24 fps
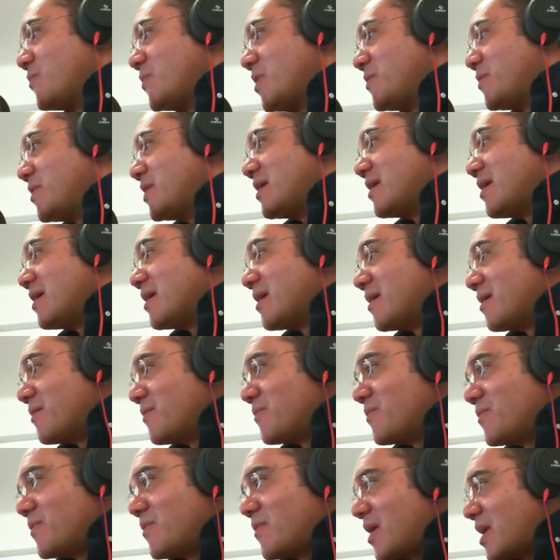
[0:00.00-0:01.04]
Maybe
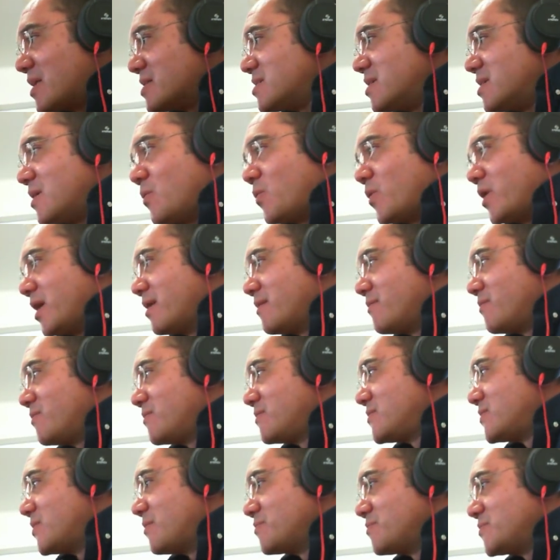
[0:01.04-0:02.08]
you can see we
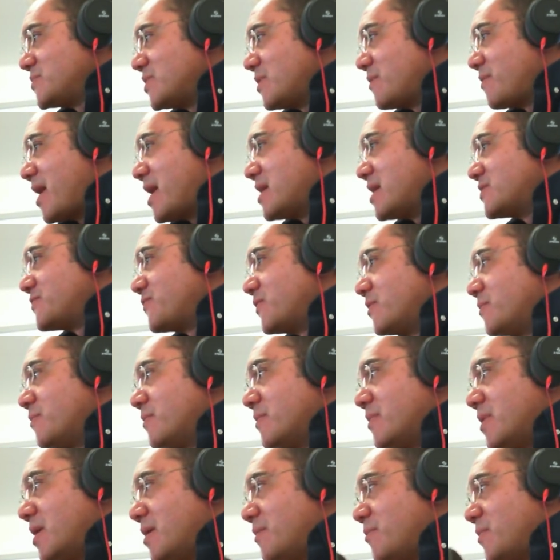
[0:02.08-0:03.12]
some guys from